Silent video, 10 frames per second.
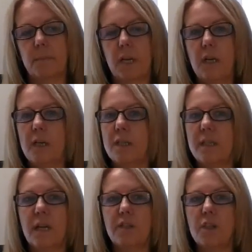
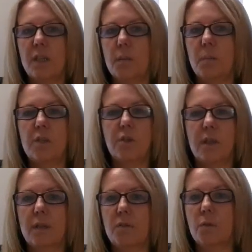Nostalgia can be
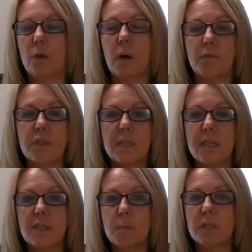triggered through a
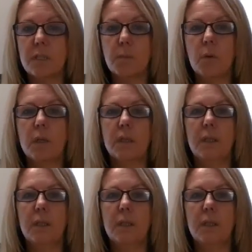conversation with someone.